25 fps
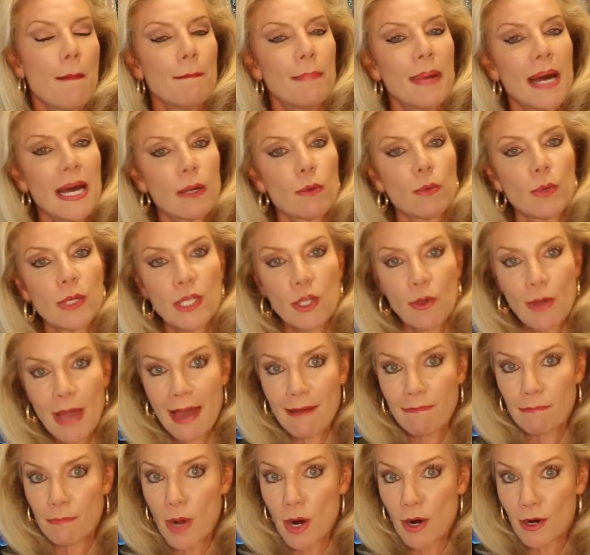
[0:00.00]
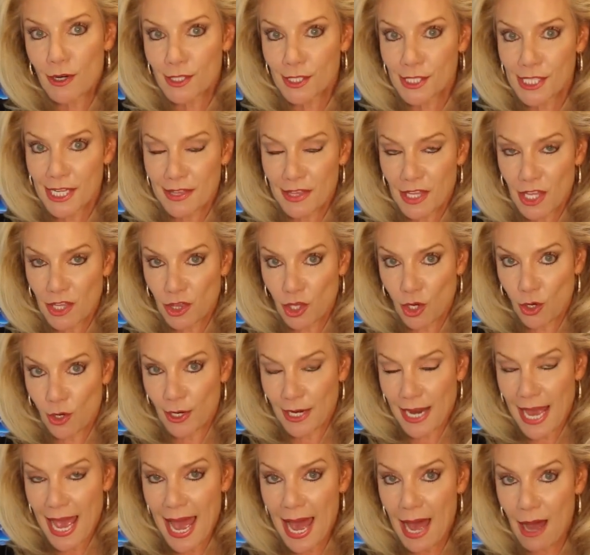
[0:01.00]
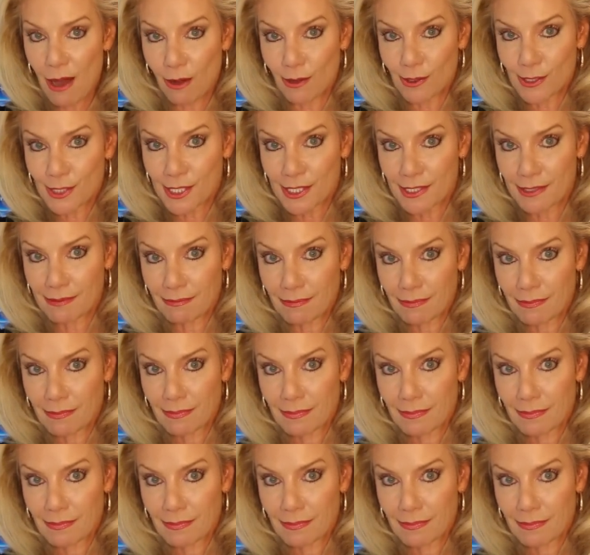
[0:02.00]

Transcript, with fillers: But when you have Mars in the third house,